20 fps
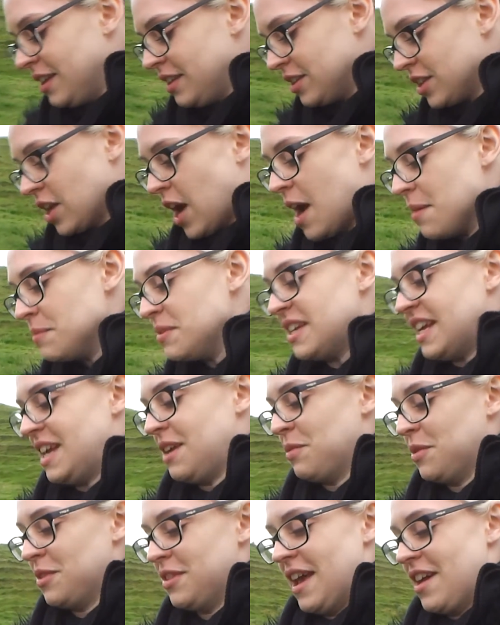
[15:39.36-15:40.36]
Time
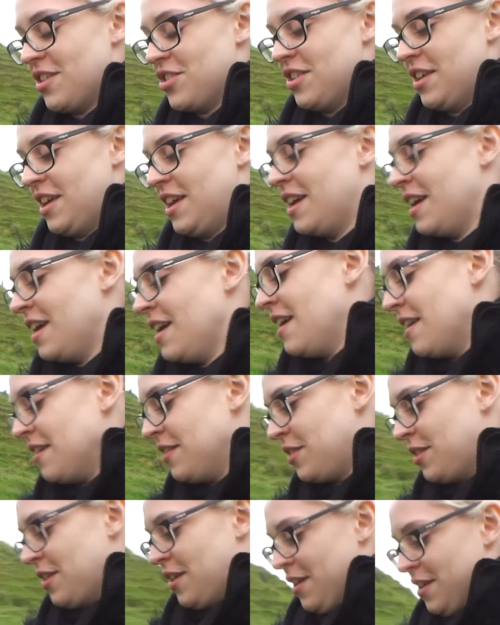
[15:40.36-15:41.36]
Team was actually
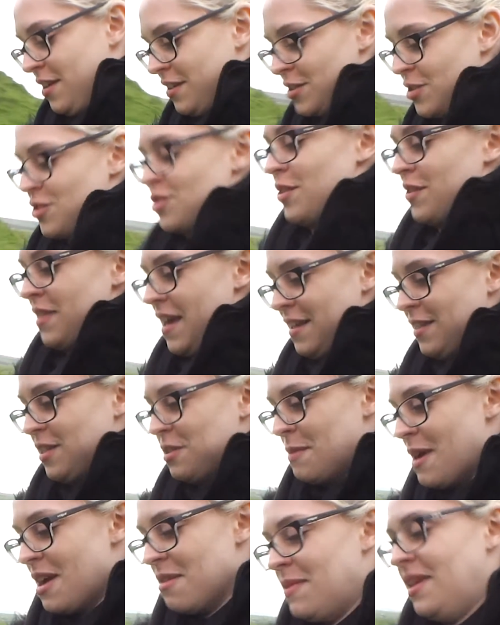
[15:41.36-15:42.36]
the show that
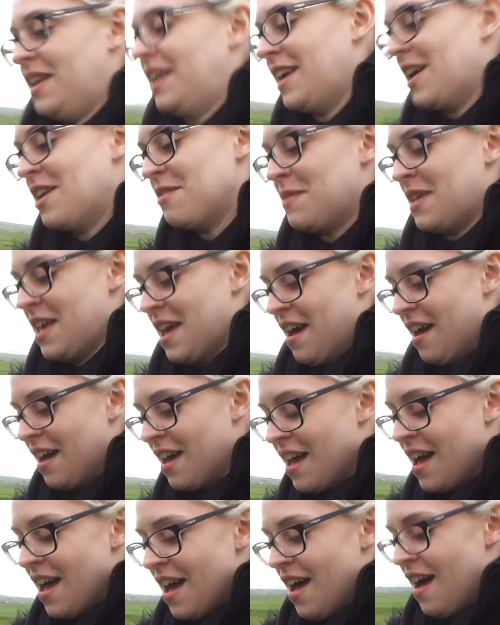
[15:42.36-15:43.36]
inspired me to come here.
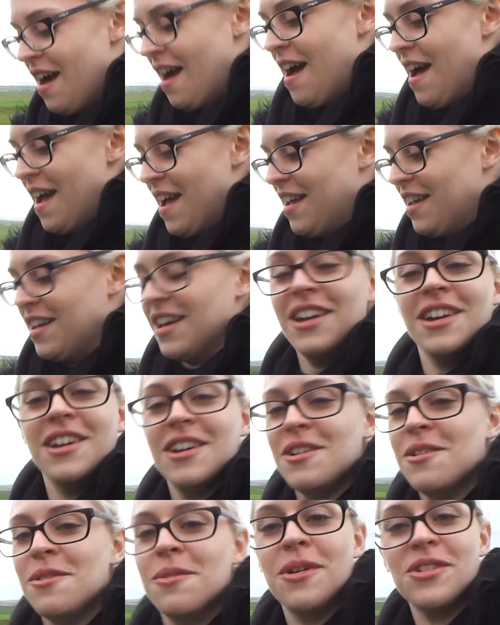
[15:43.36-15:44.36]
I
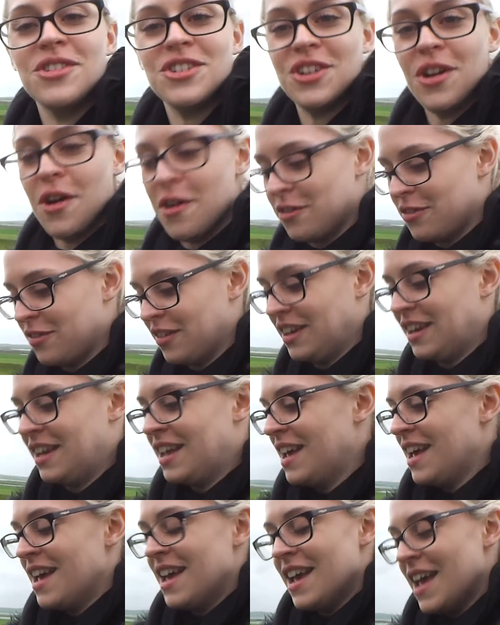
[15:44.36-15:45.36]
watch it often.
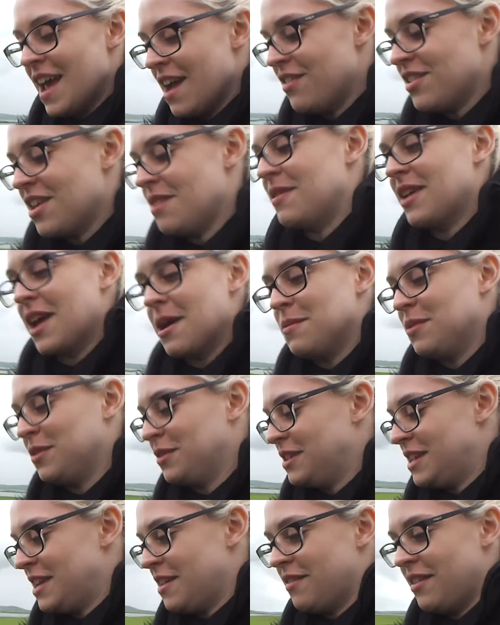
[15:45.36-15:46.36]
Every time it comes on
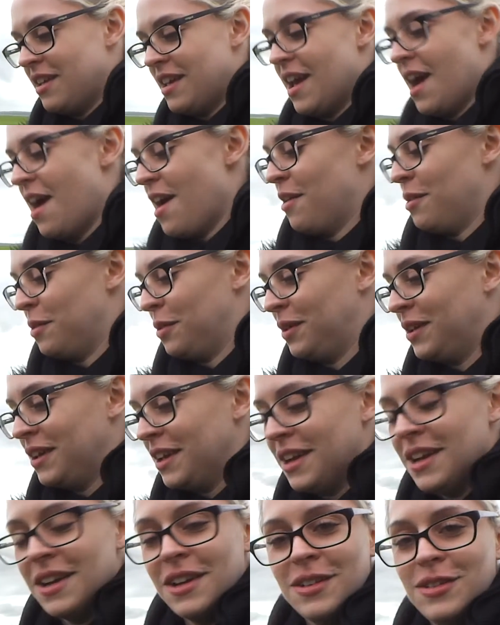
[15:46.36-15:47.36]
TV, I'll
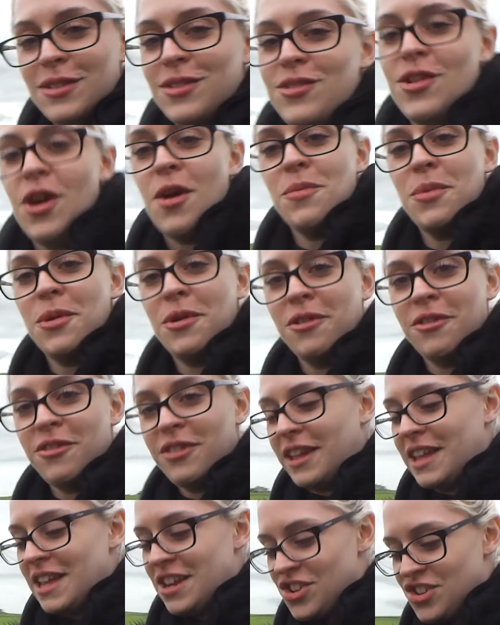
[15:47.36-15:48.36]
stop
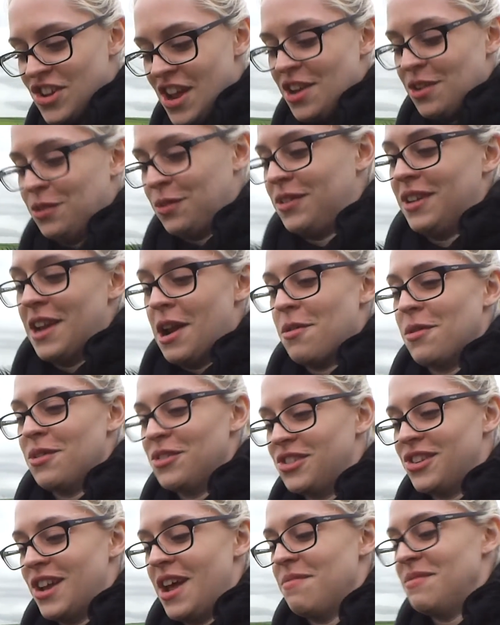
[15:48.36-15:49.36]
flicking channels and I'll
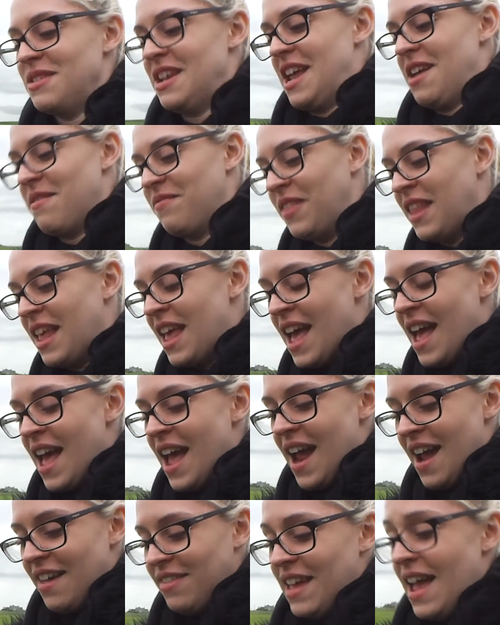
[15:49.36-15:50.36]
watch Time Team.
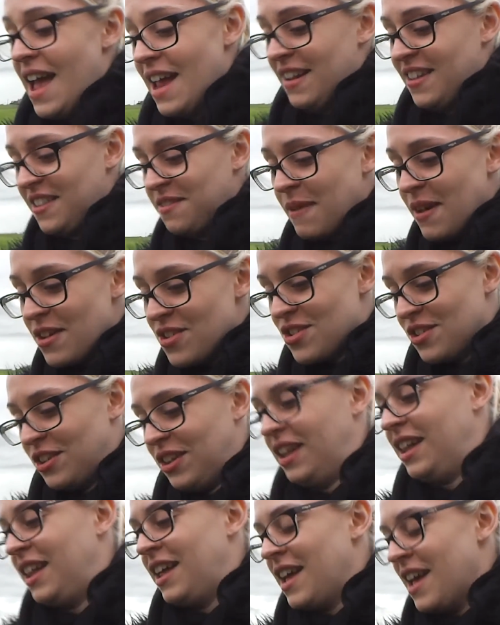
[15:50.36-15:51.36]
And they had a
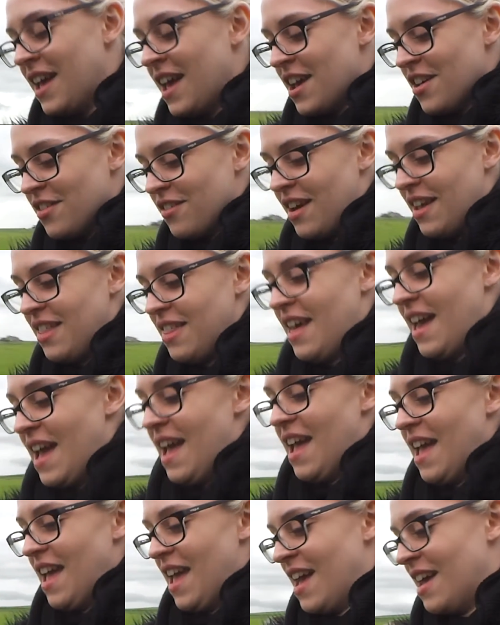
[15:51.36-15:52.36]
special where
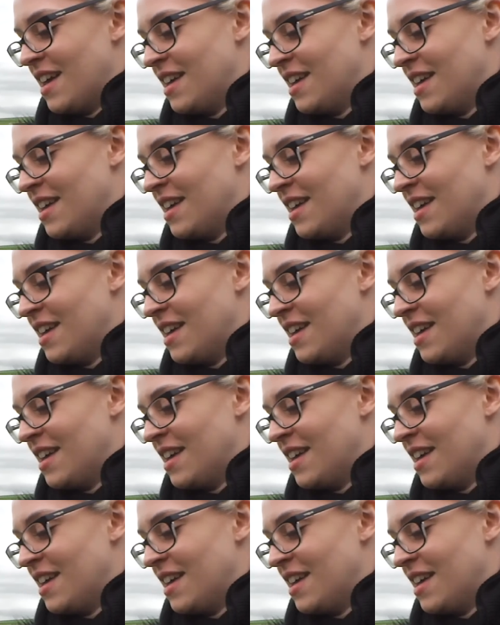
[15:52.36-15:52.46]
they